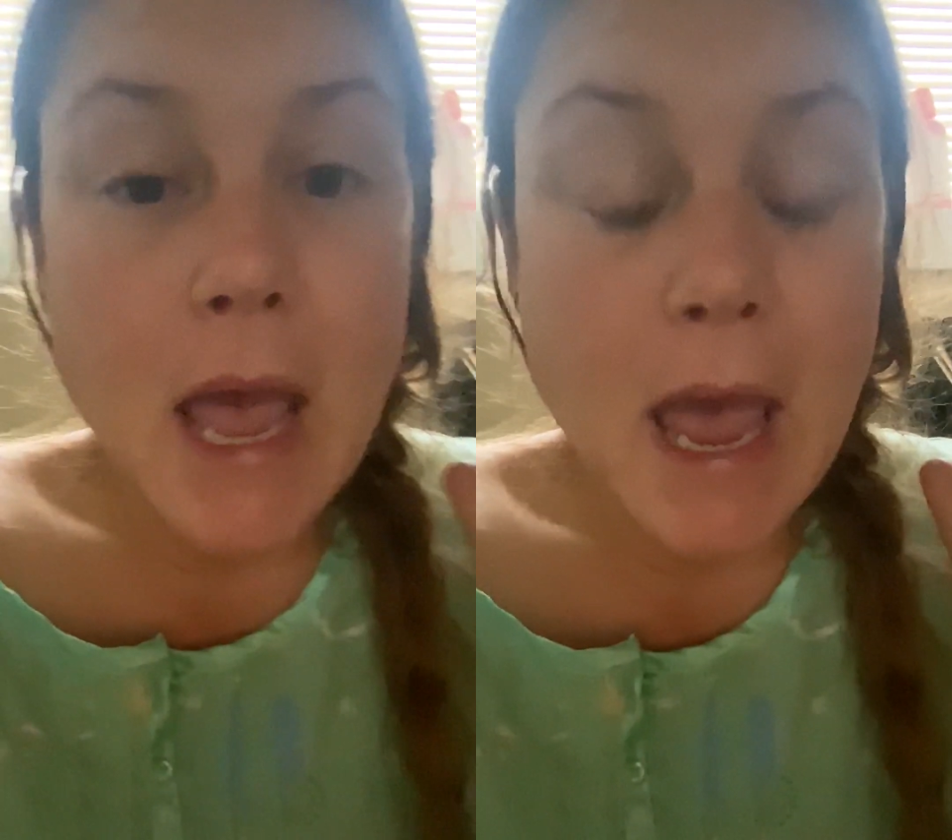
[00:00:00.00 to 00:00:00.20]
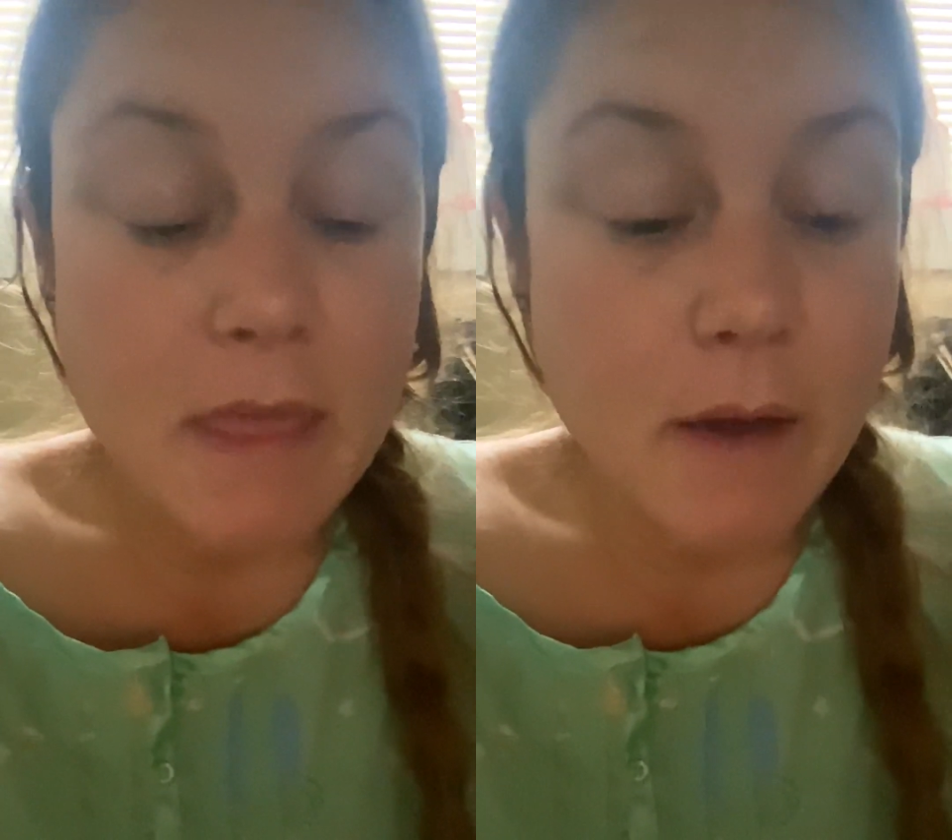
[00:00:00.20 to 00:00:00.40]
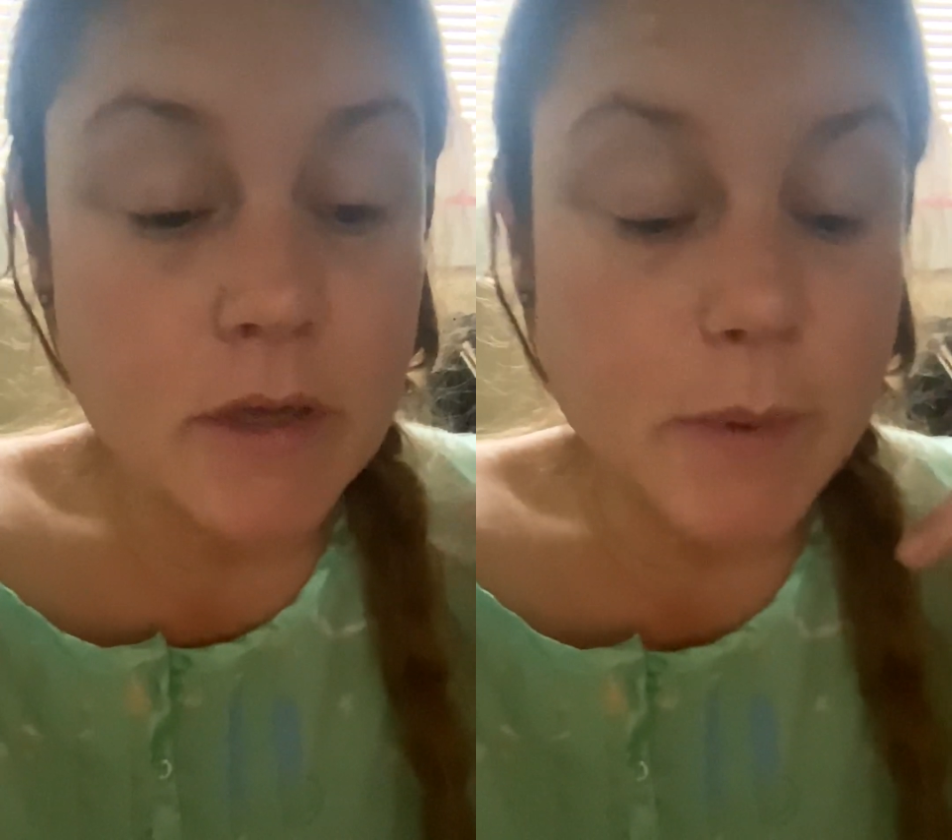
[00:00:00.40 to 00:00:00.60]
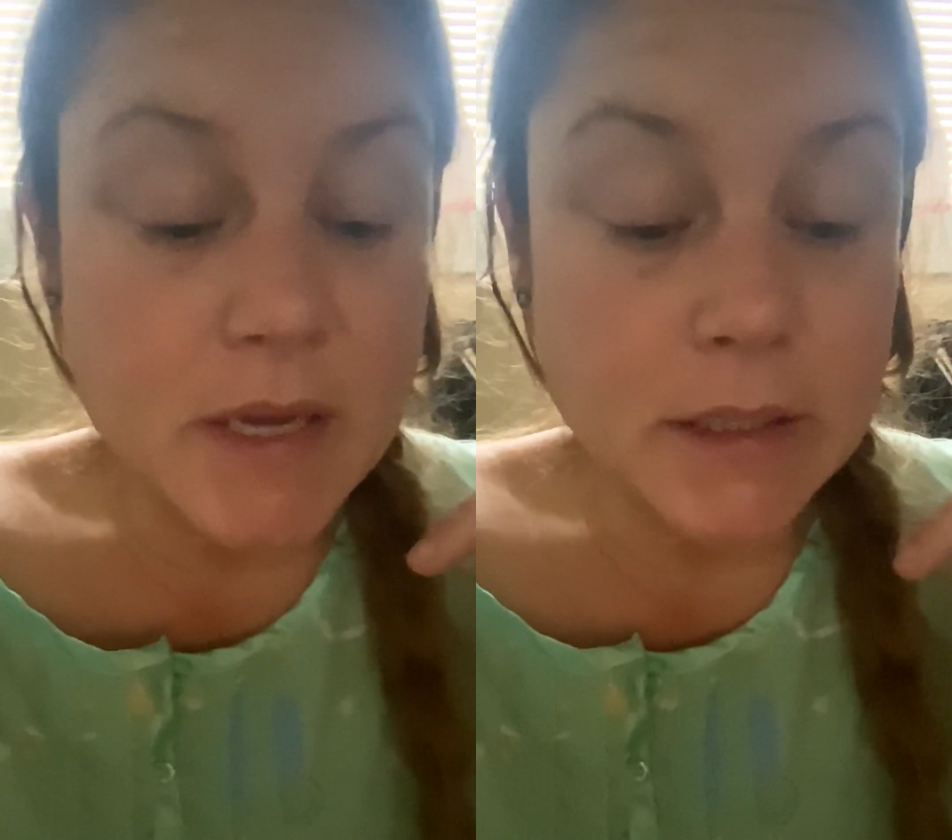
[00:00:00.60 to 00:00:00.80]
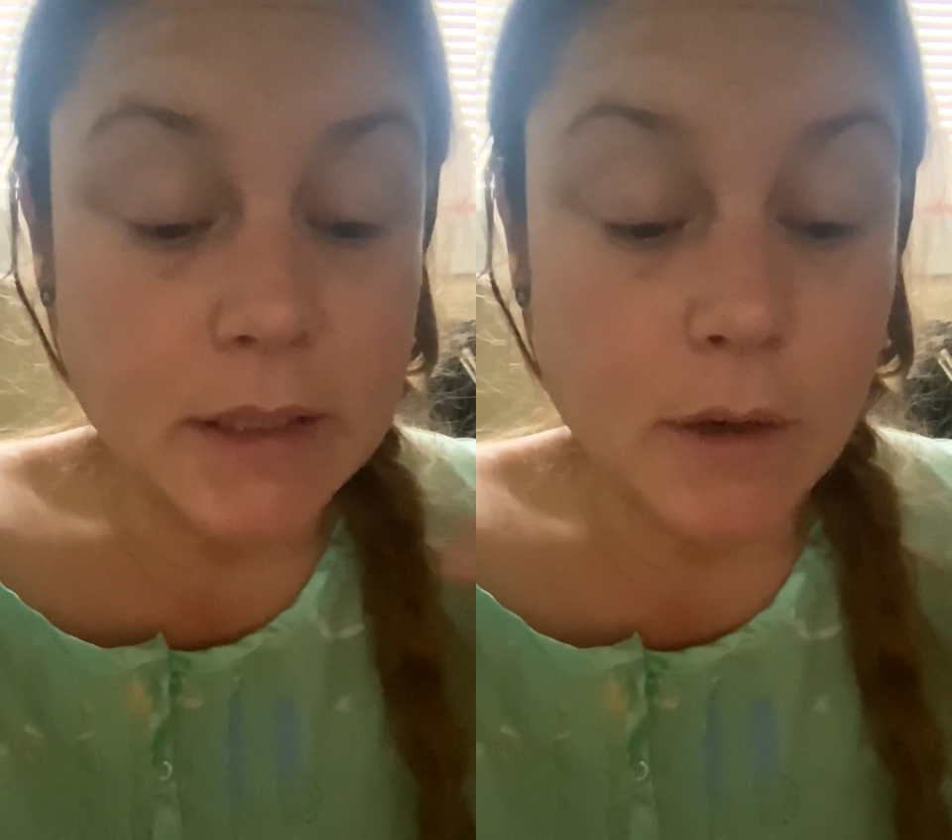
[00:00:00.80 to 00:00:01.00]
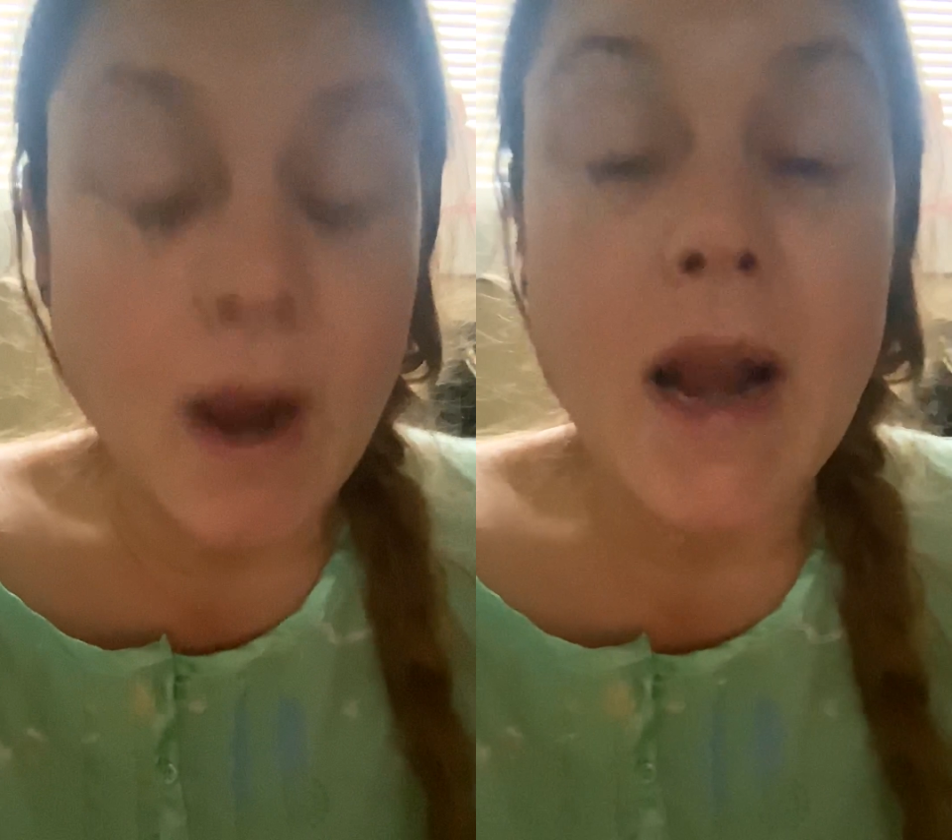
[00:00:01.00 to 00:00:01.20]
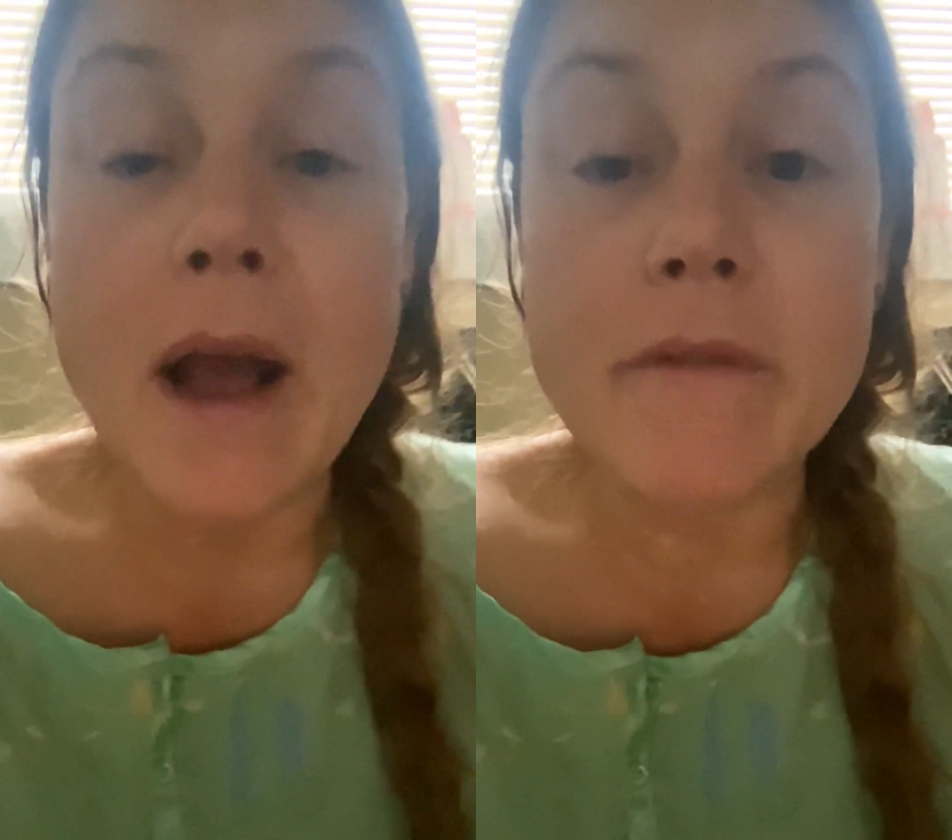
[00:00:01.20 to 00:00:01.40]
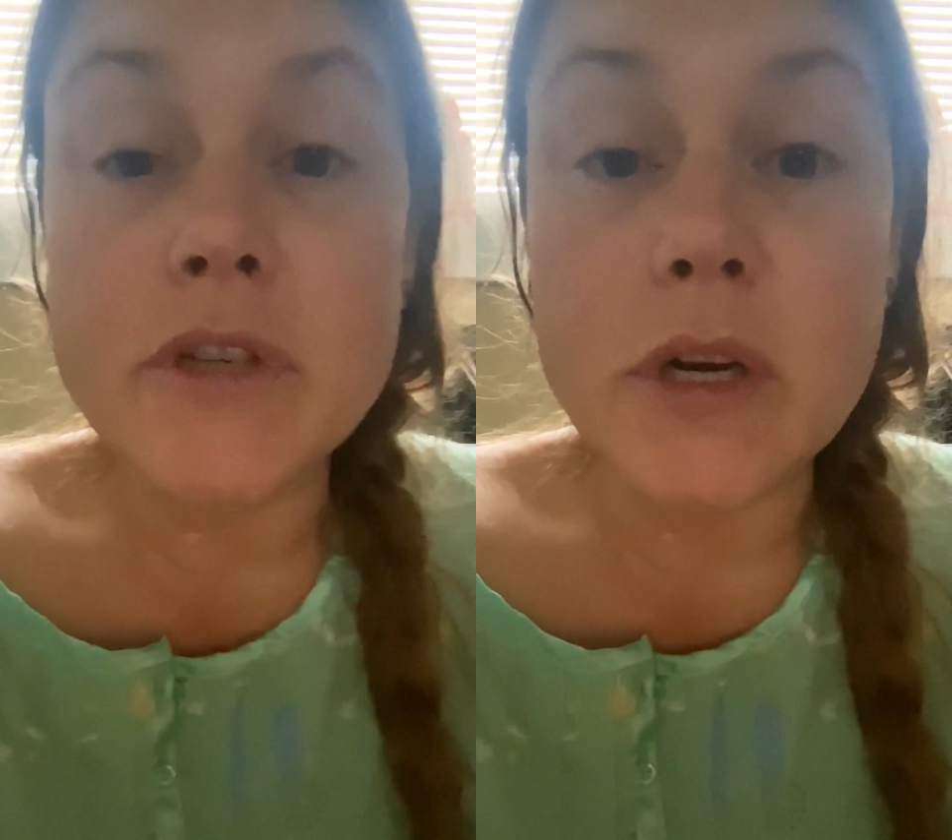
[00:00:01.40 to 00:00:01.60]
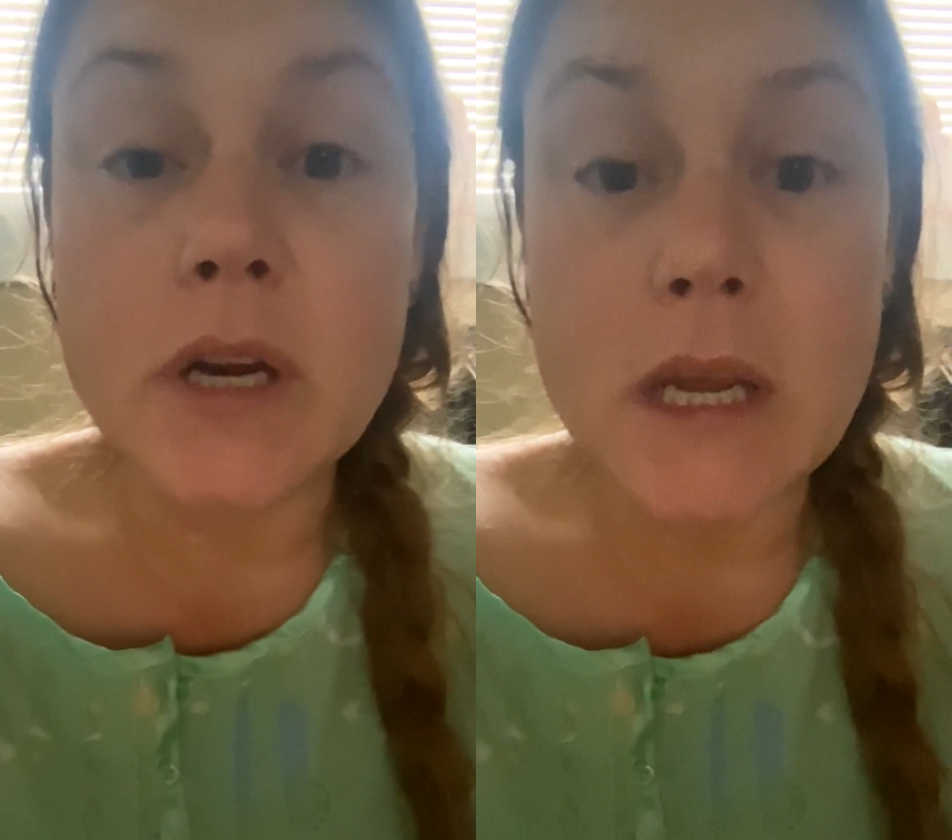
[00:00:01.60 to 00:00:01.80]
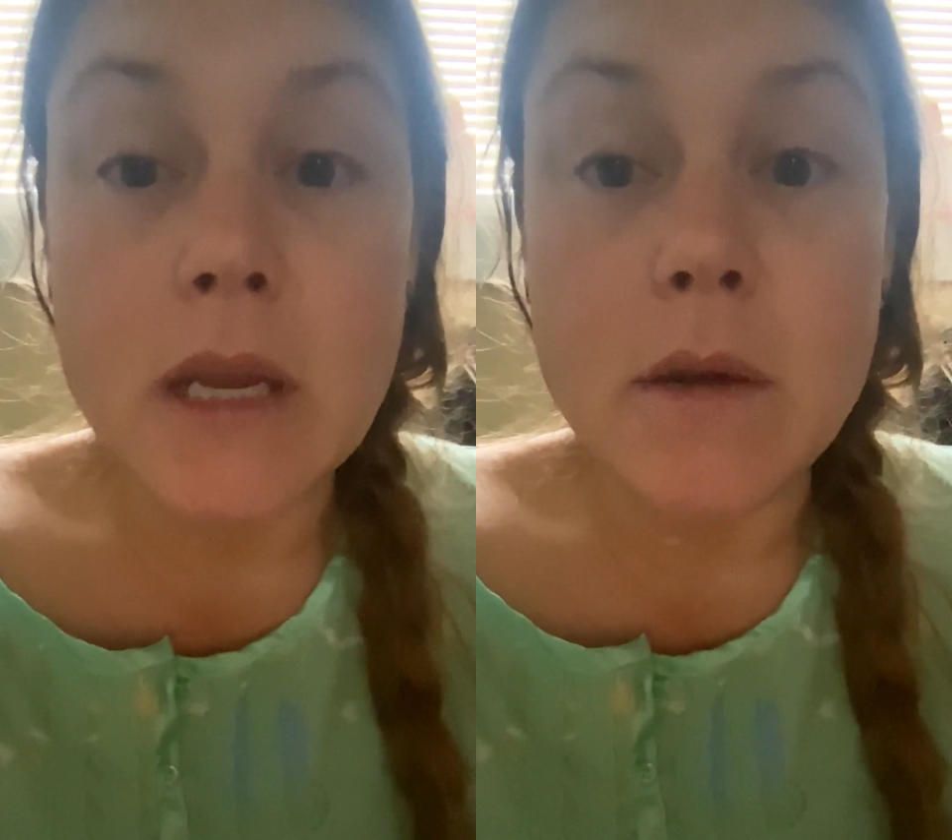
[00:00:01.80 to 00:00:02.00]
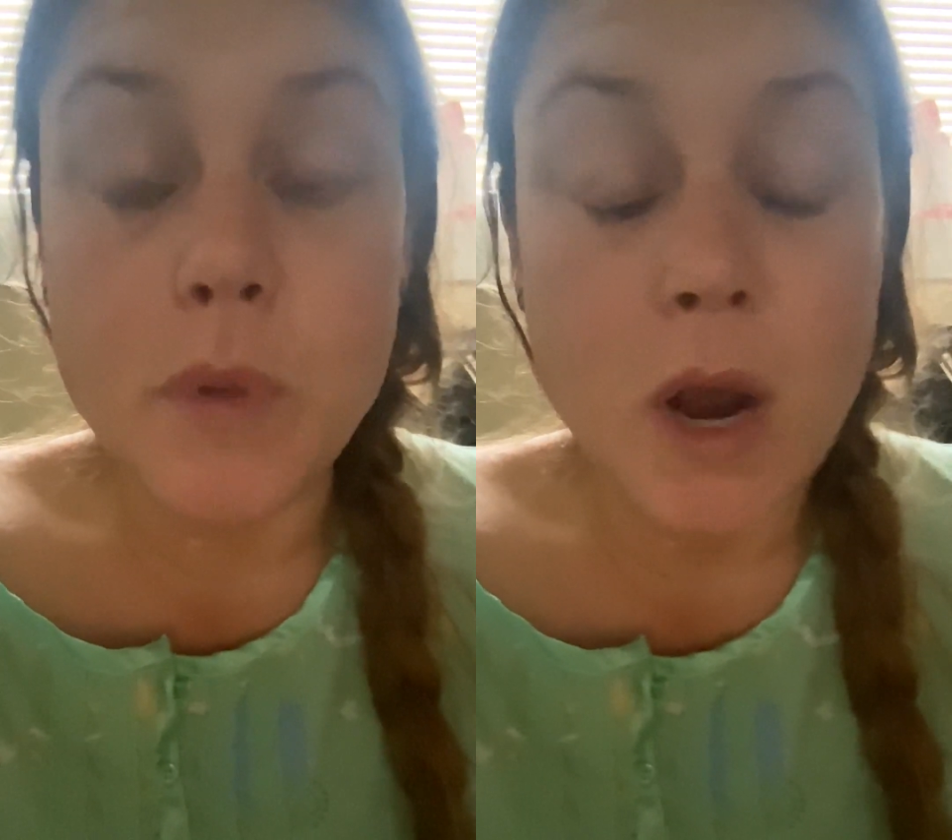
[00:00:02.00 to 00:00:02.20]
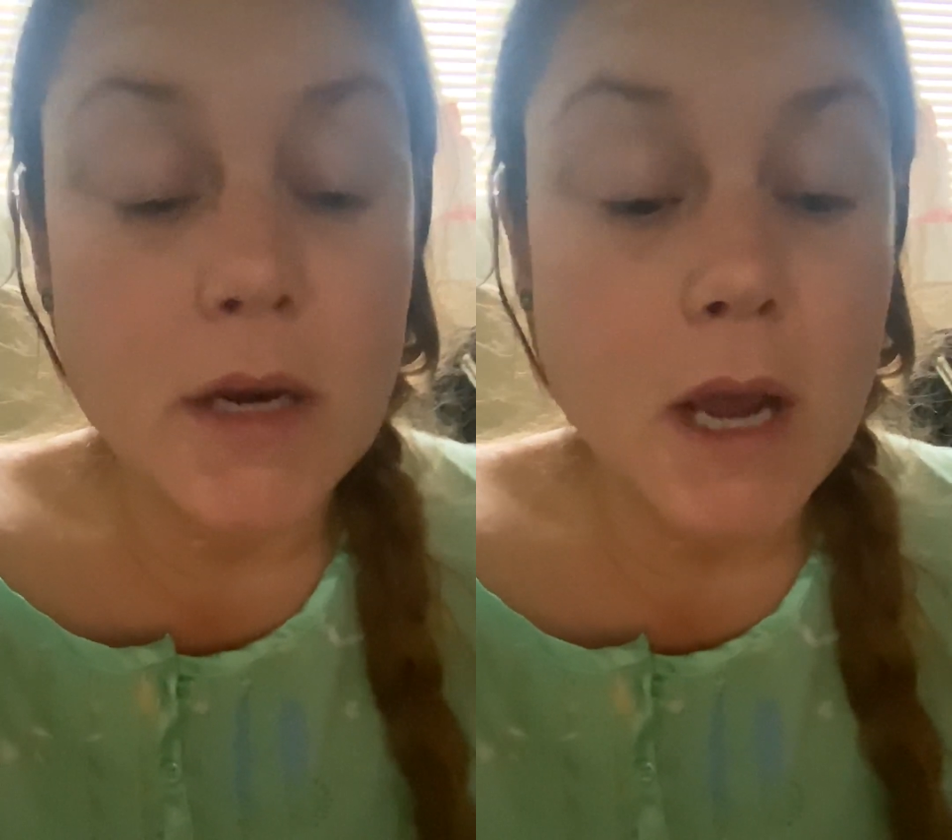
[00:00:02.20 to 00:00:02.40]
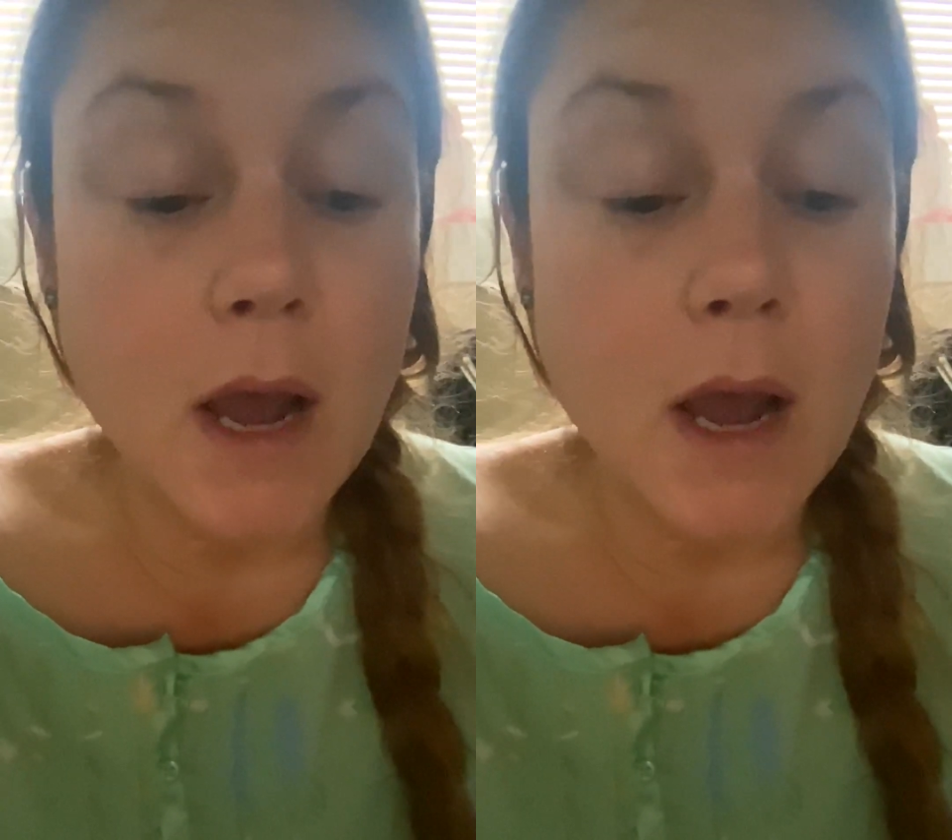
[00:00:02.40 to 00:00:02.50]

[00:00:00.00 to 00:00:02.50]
And that was basically right after he brought